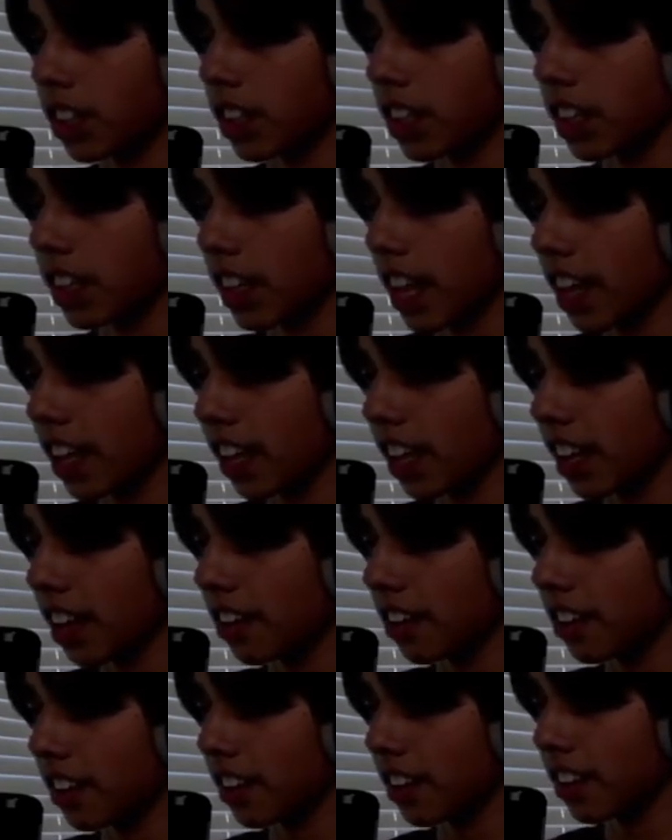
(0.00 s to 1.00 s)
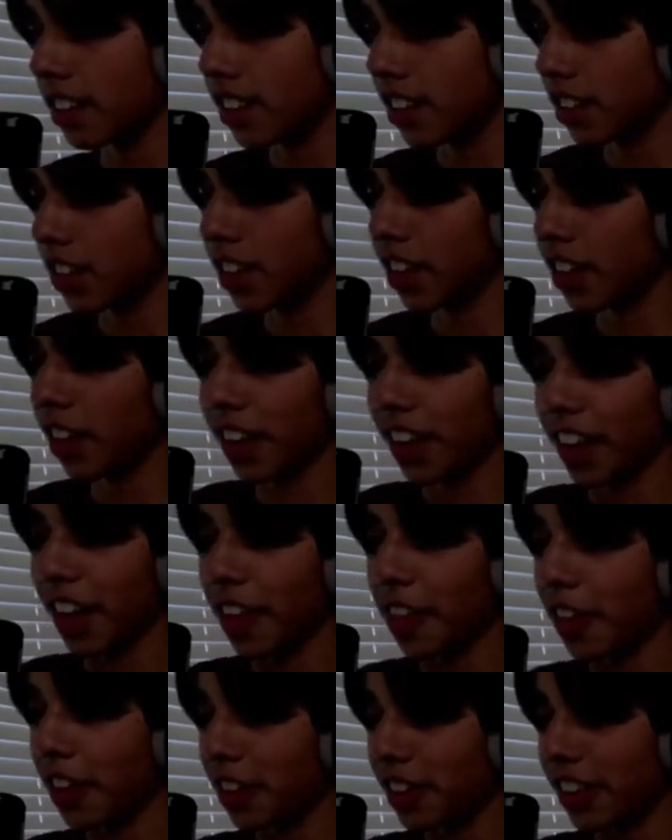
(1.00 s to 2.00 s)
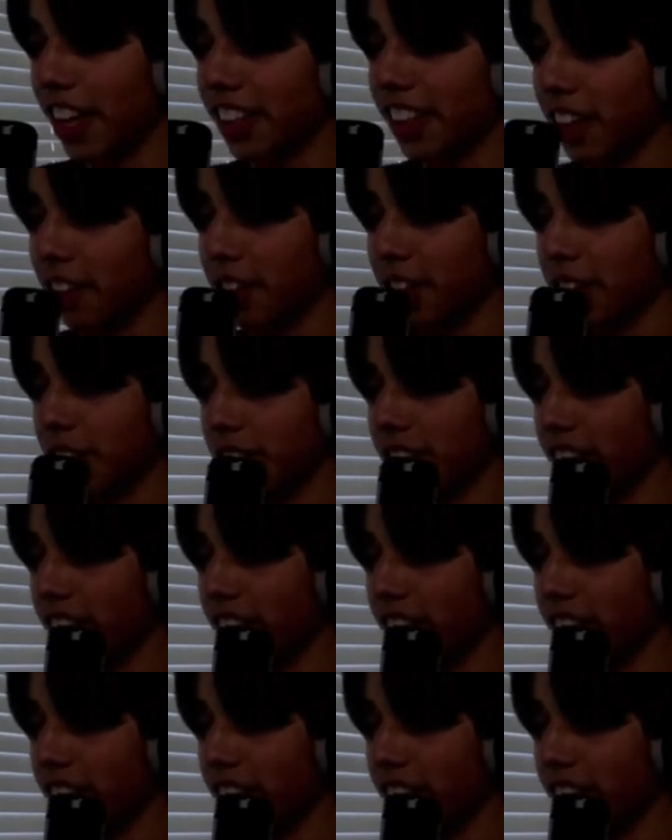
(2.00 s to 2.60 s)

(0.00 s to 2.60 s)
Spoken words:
did he lag out? Okay, I thought you lagged out for a